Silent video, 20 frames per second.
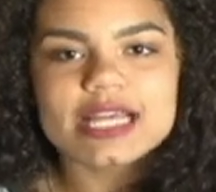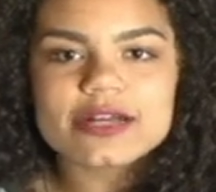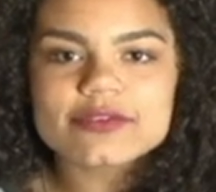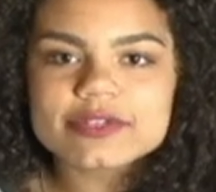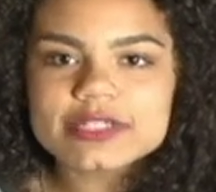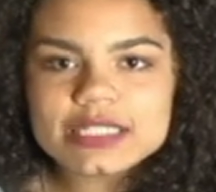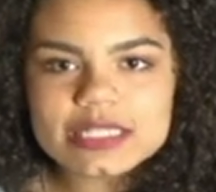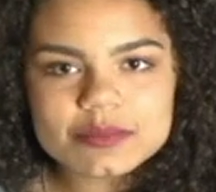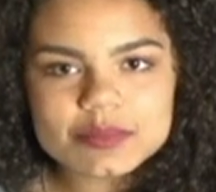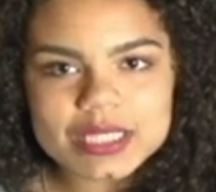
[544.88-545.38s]
not
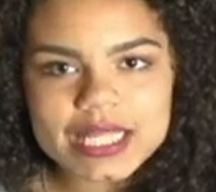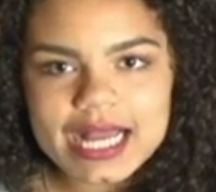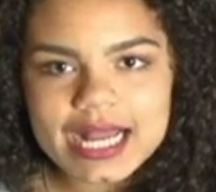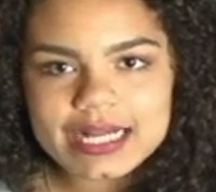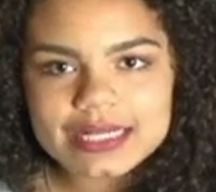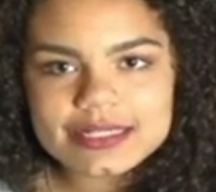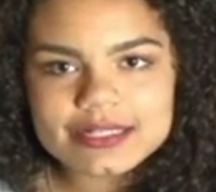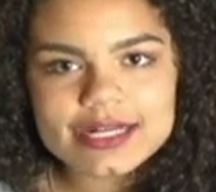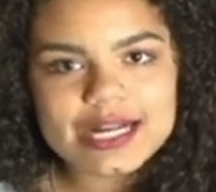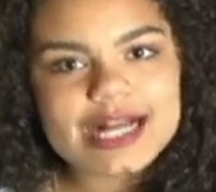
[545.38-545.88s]
really
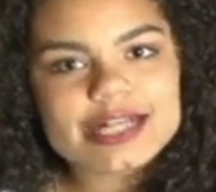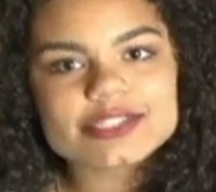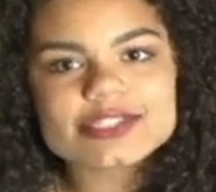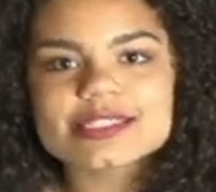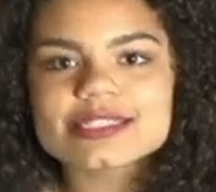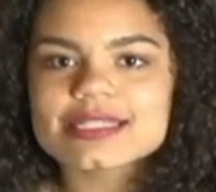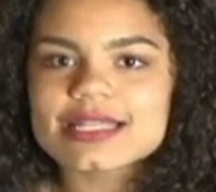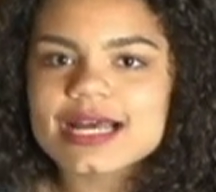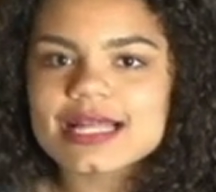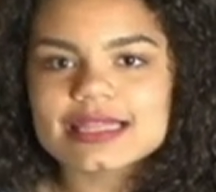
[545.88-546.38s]
black, or
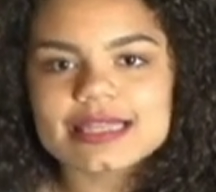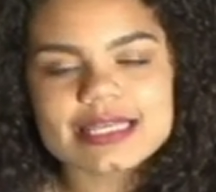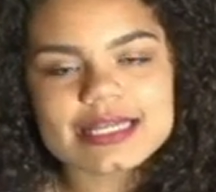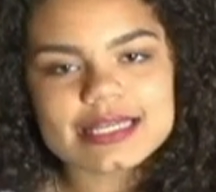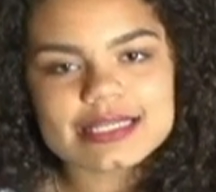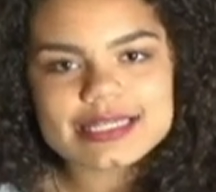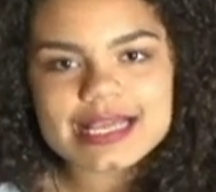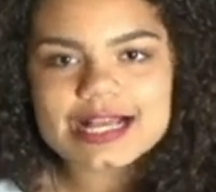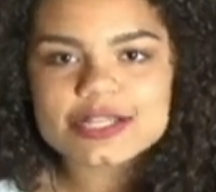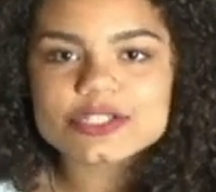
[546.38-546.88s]
Ashley's not
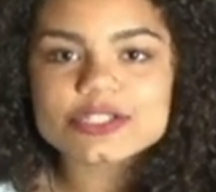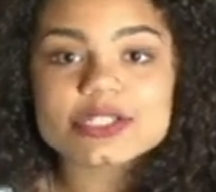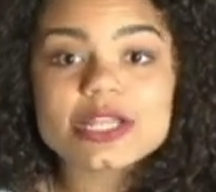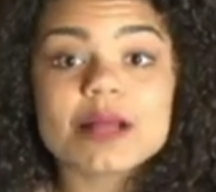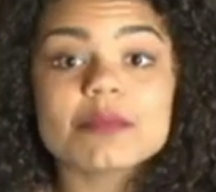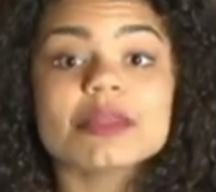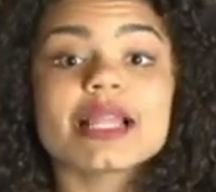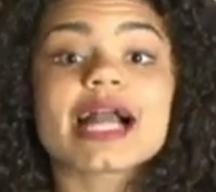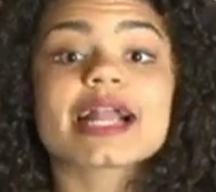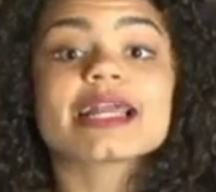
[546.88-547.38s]
this, Ashley's
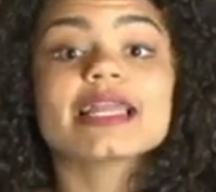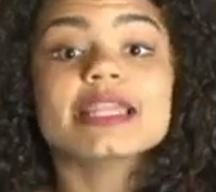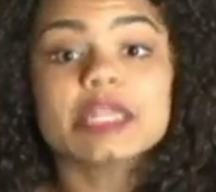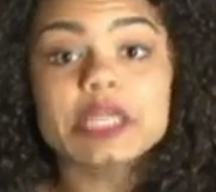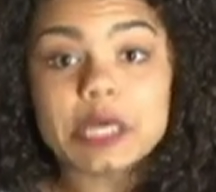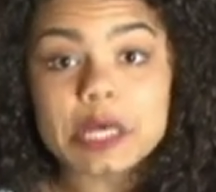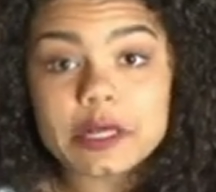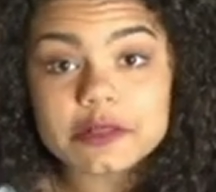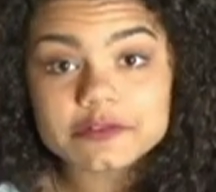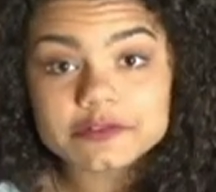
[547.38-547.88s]
not black
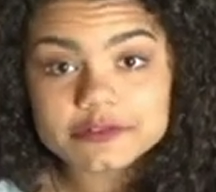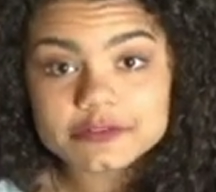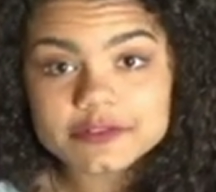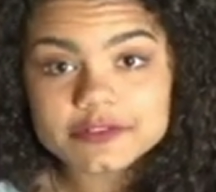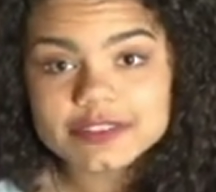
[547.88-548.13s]
enough.